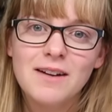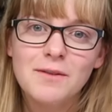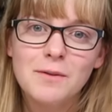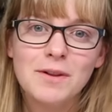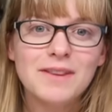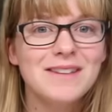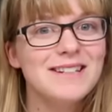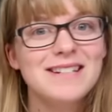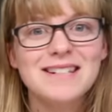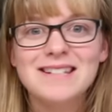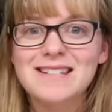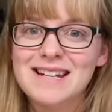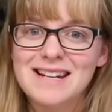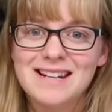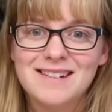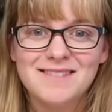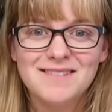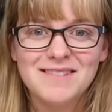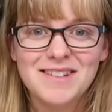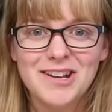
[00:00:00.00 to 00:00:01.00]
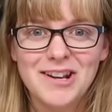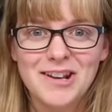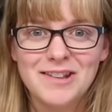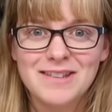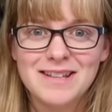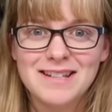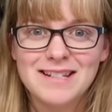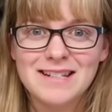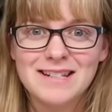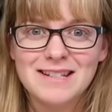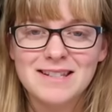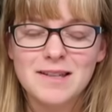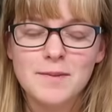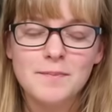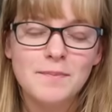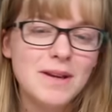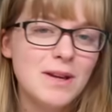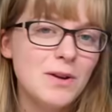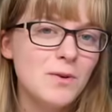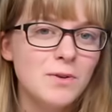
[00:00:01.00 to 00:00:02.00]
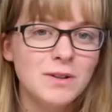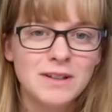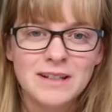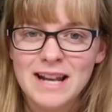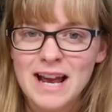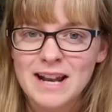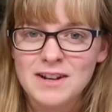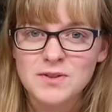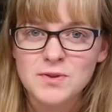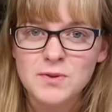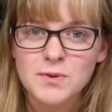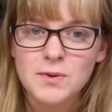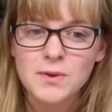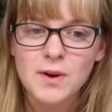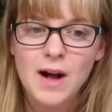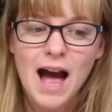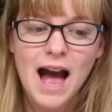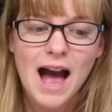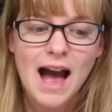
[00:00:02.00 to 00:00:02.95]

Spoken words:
well, this is it, you know, this is the be all and end all,